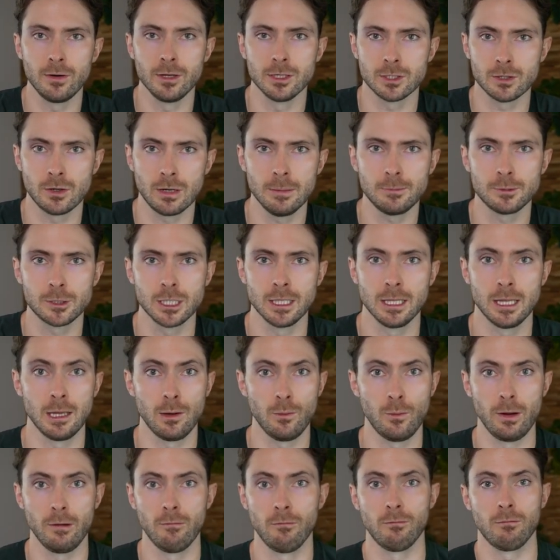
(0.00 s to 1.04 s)
description
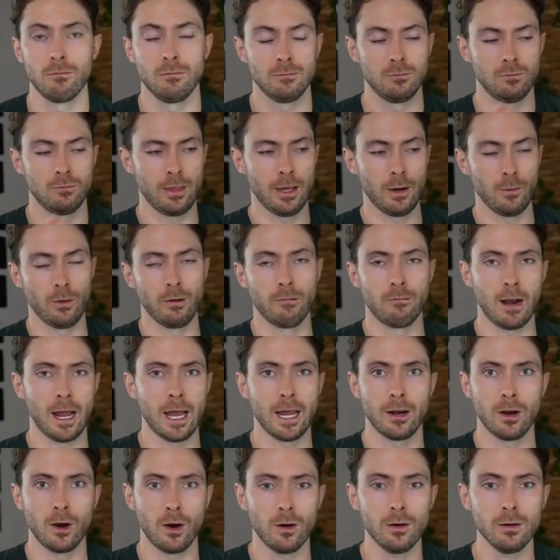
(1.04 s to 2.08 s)
that we
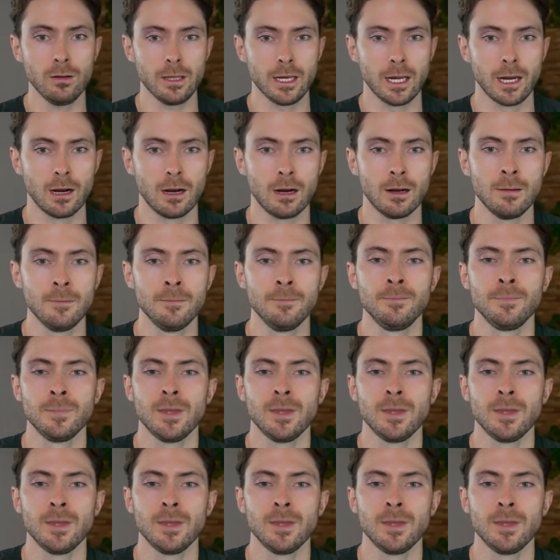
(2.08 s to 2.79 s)
ran earlier